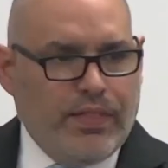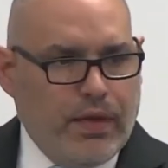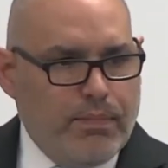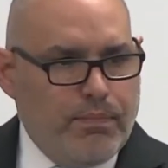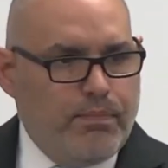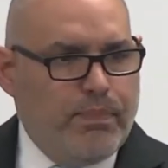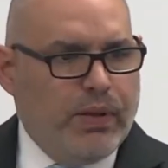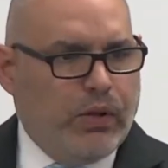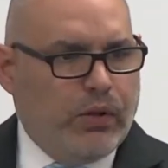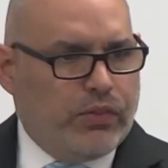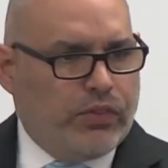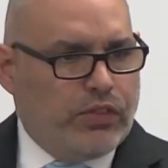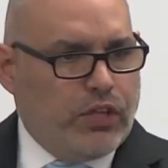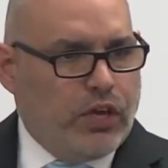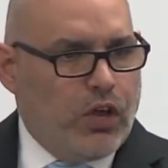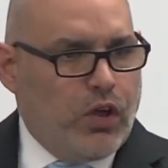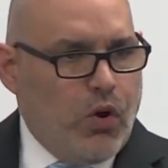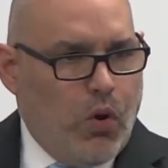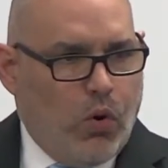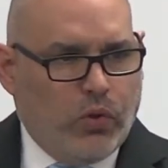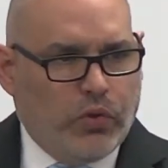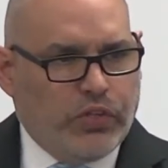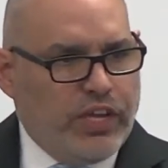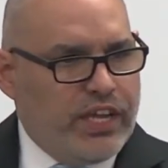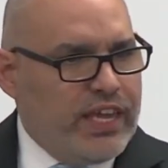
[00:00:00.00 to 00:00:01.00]
when they built the
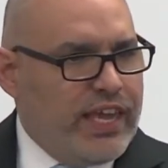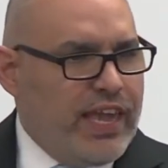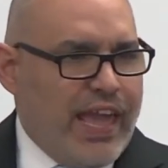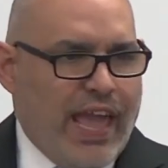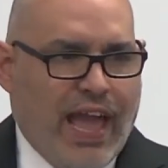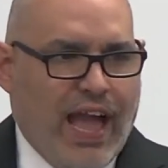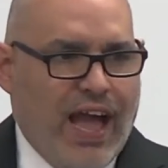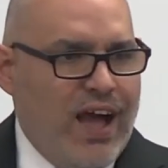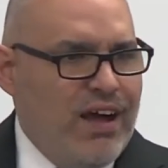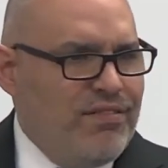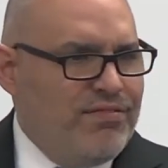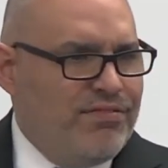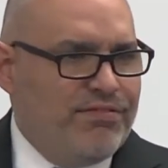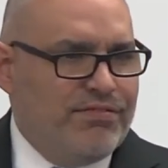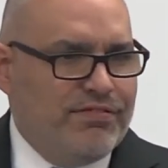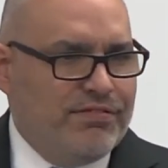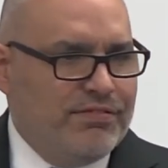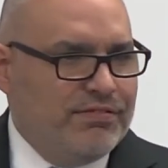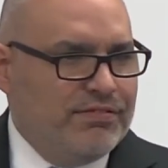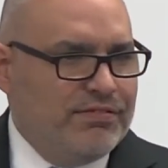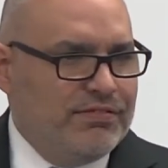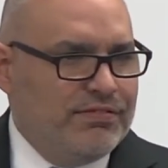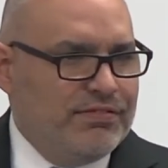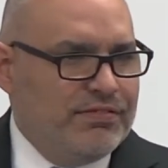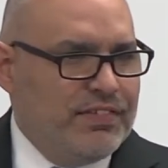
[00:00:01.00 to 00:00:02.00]
golden calf?
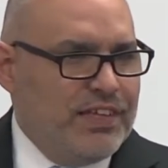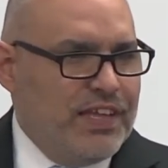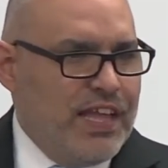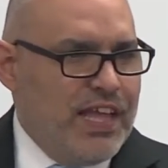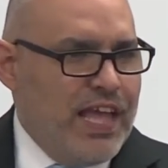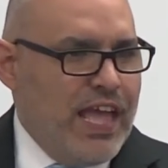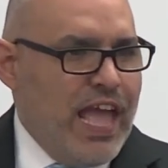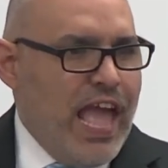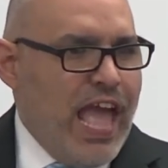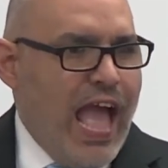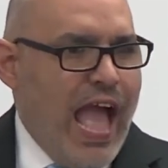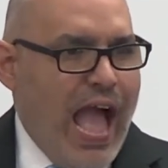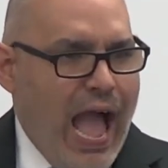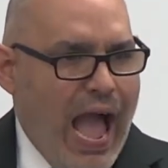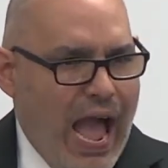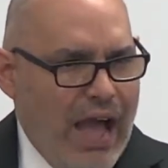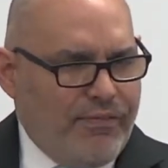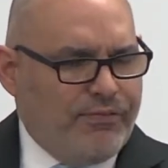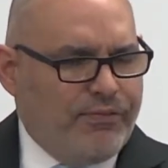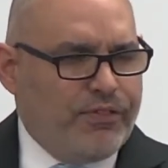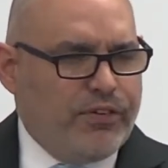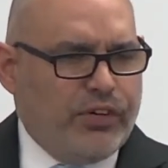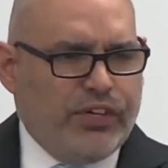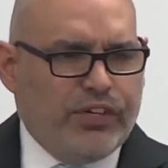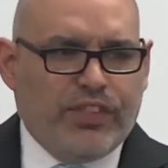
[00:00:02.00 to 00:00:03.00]

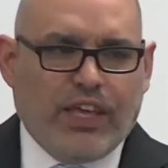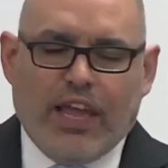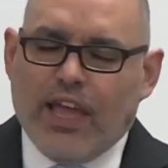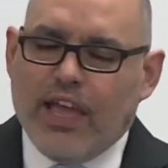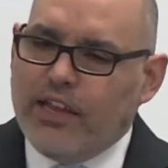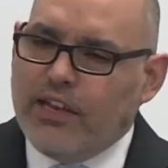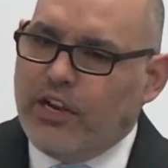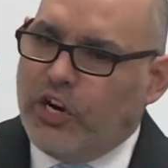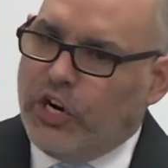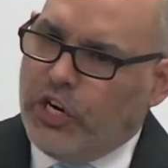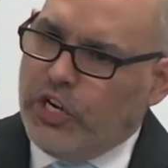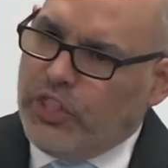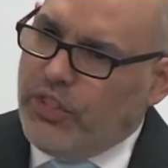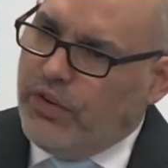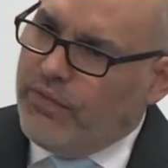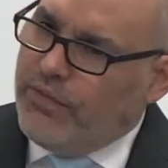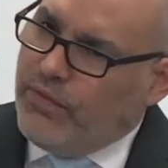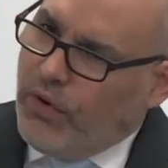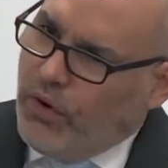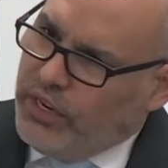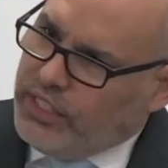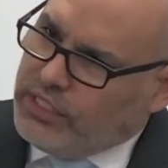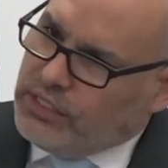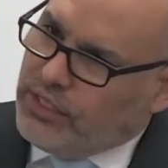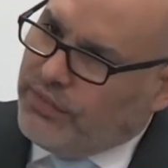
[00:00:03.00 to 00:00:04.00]
After they had heard the
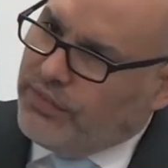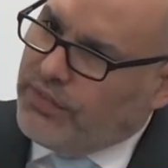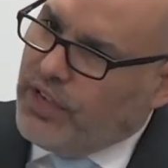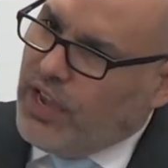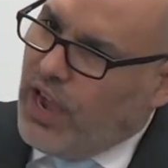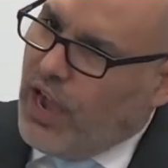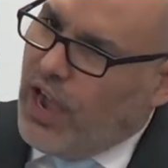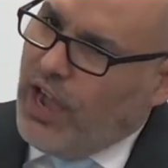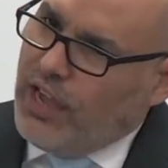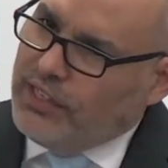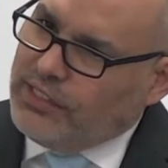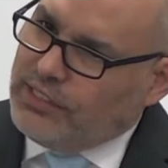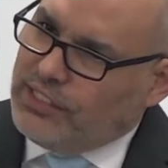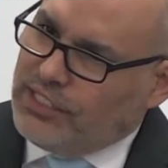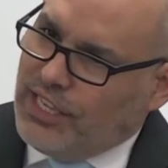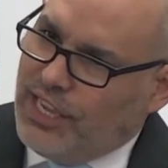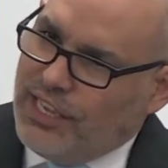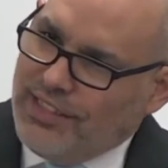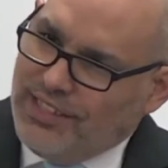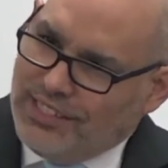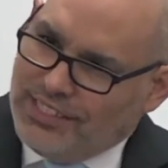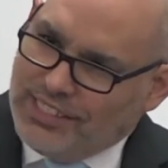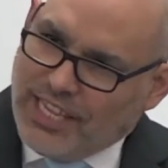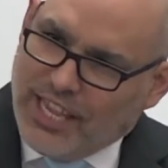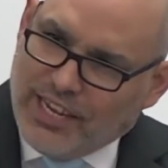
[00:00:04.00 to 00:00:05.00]
voice of God
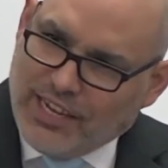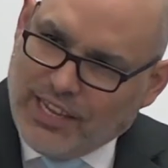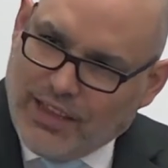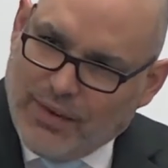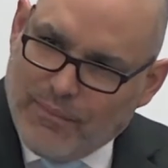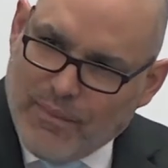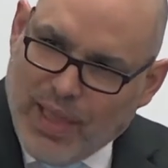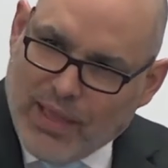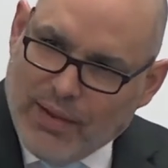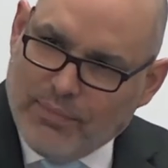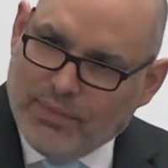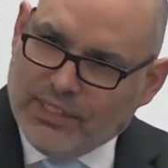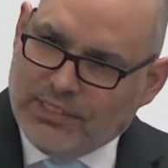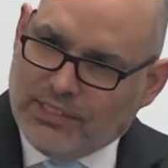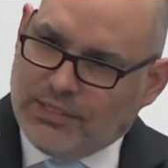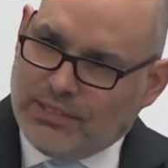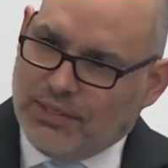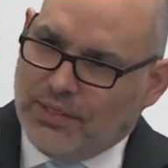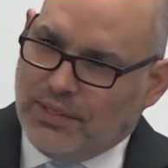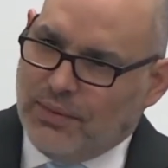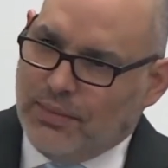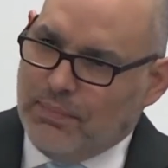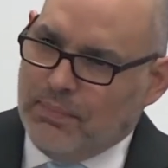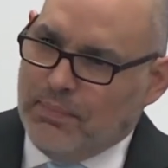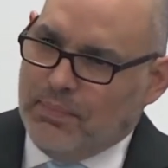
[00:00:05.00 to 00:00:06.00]
say the Ten
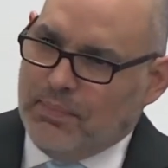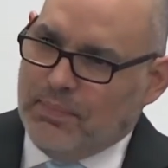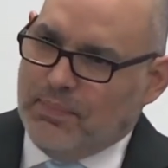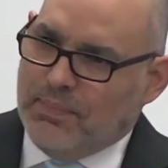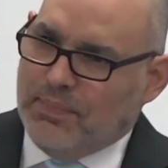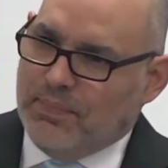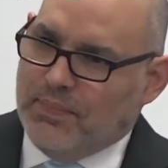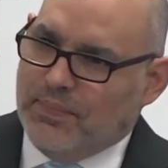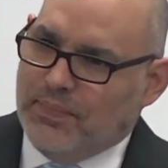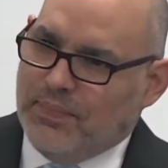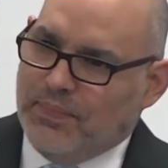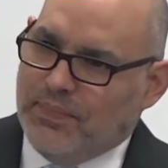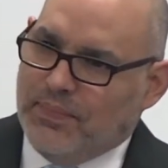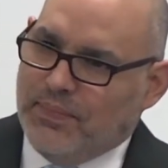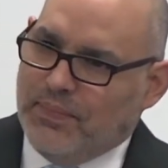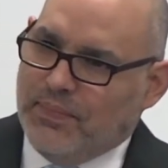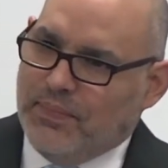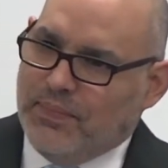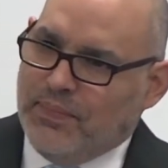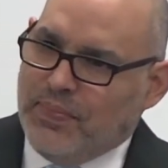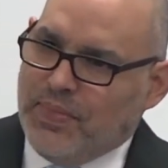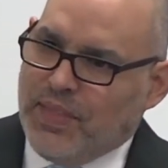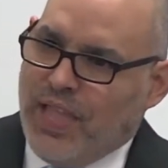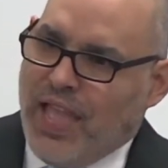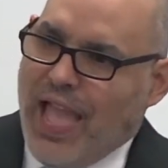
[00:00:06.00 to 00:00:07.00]
Commandments to them.
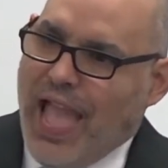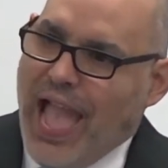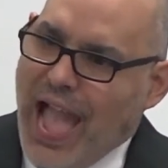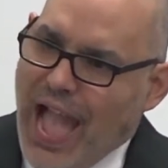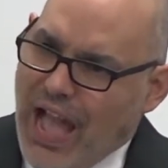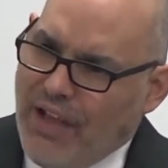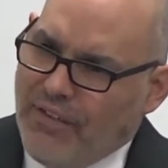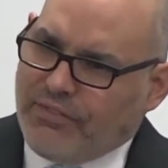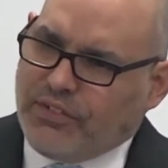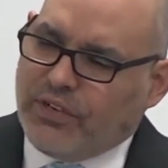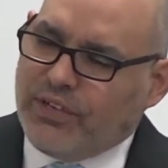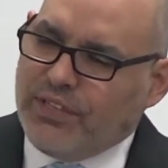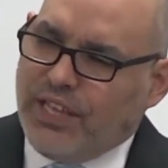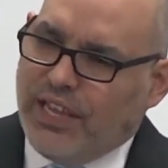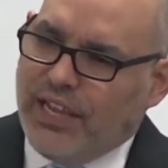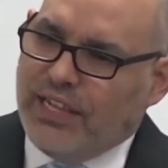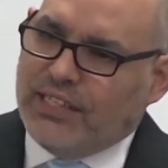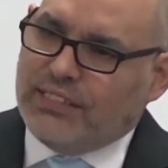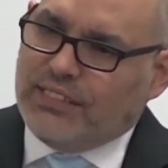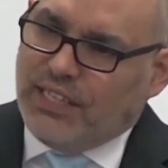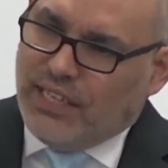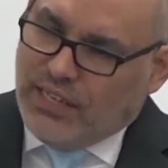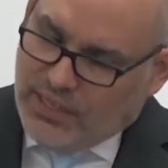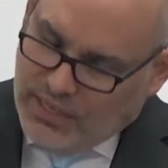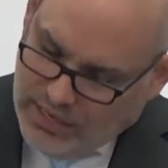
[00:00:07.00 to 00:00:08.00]
After they
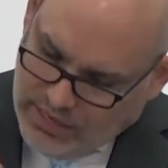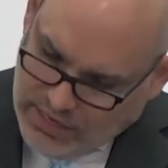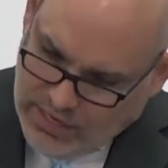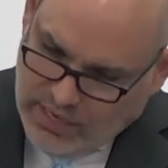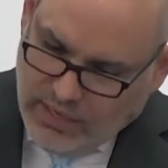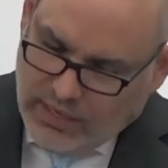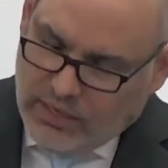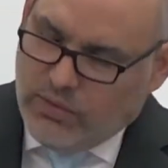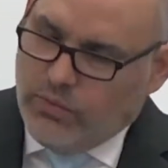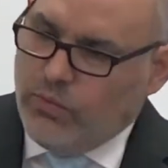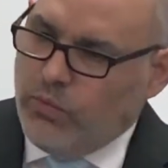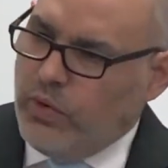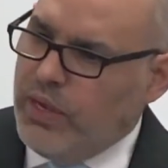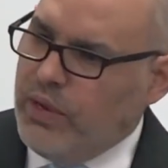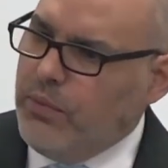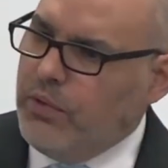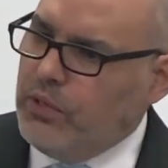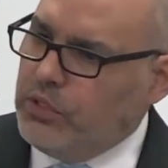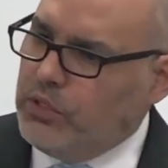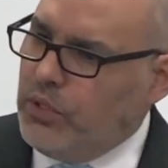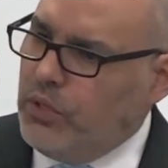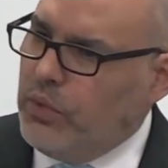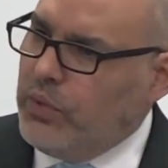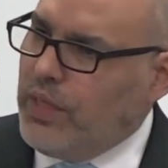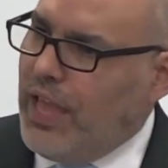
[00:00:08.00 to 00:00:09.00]
had said, we
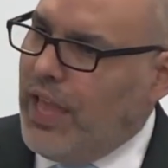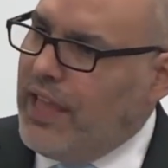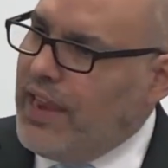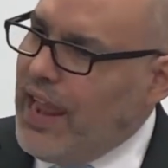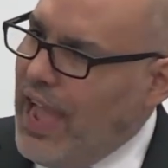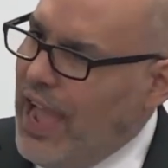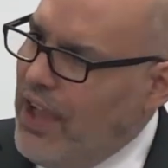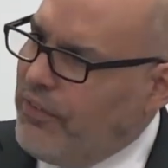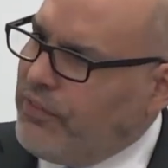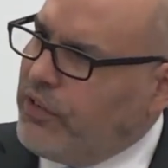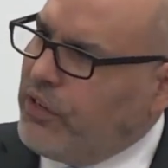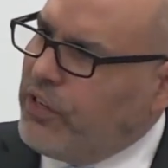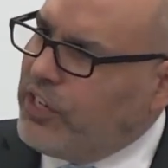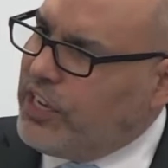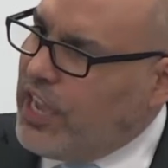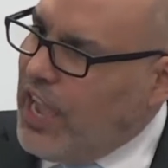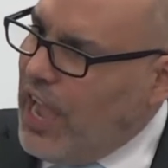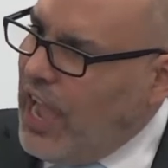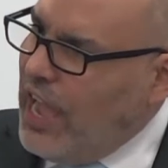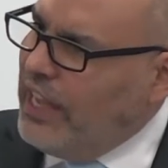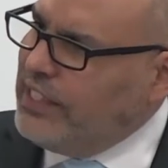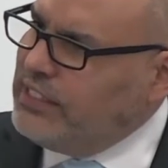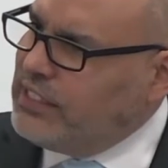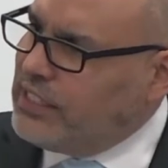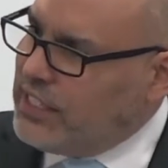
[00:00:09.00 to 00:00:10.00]
will do that. After
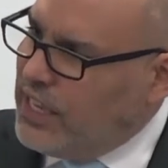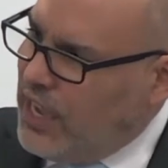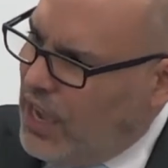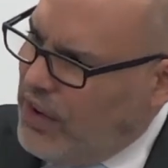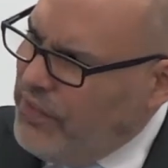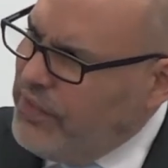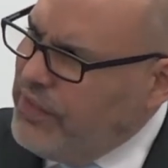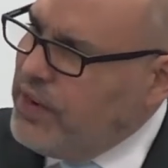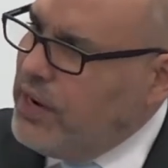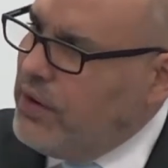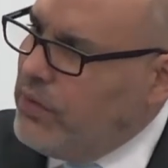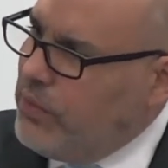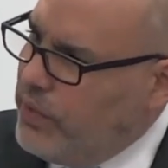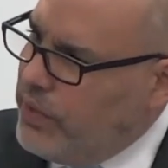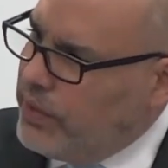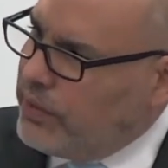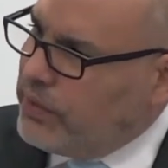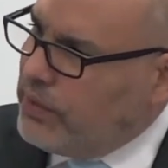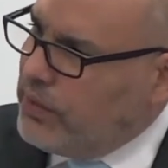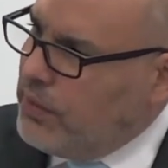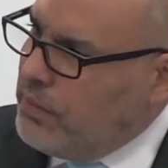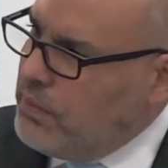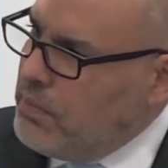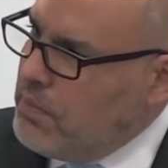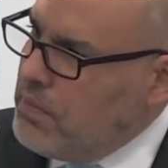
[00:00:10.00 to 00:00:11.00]
God's covenant
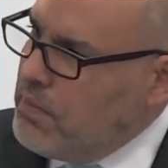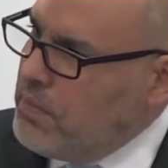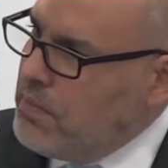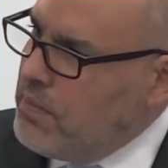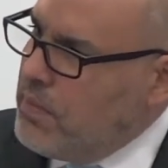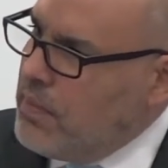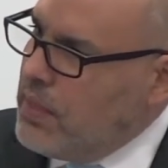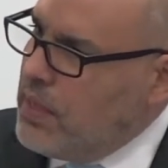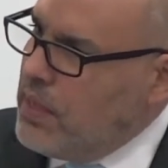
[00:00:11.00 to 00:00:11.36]
with them,